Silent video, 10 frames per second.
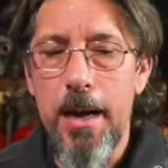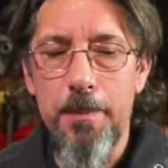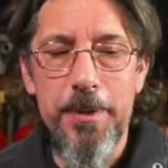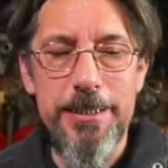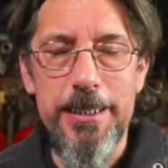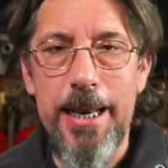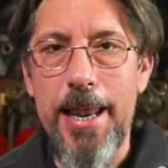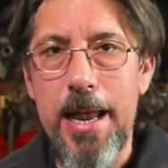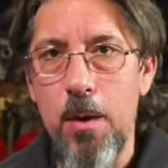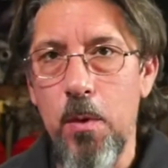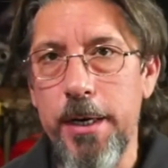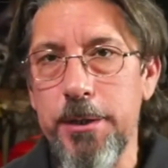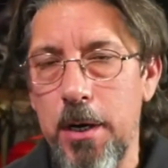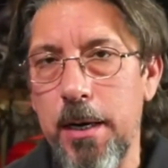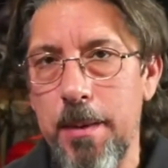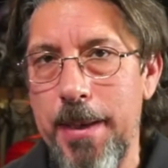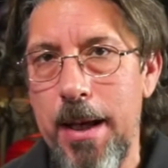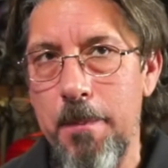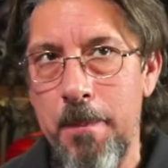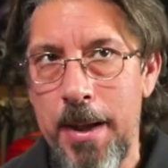But today I want to talk
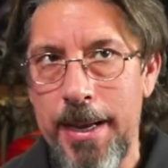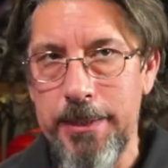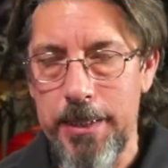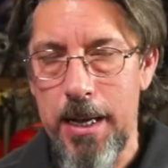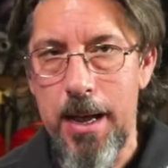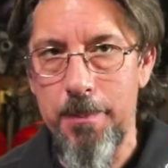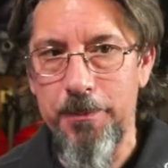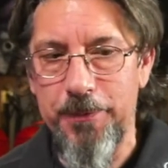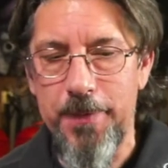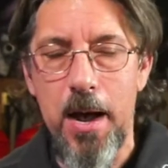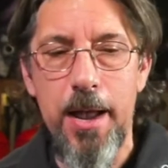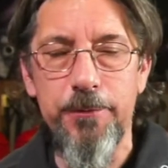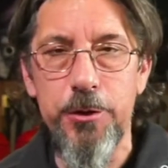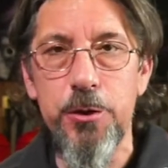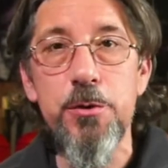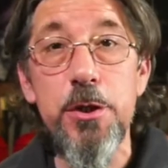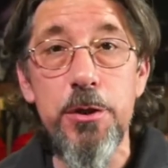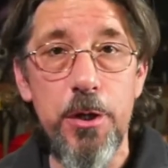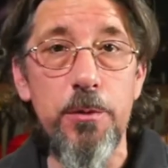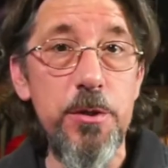about my top 5 do's
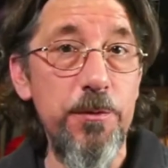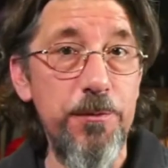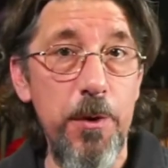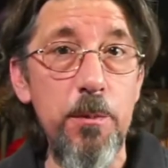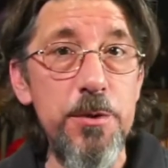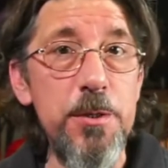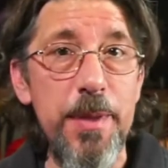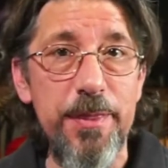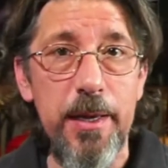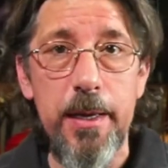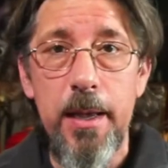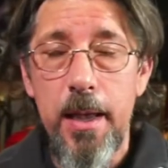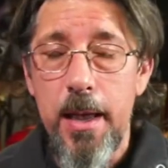and don'ts of foamsmithing.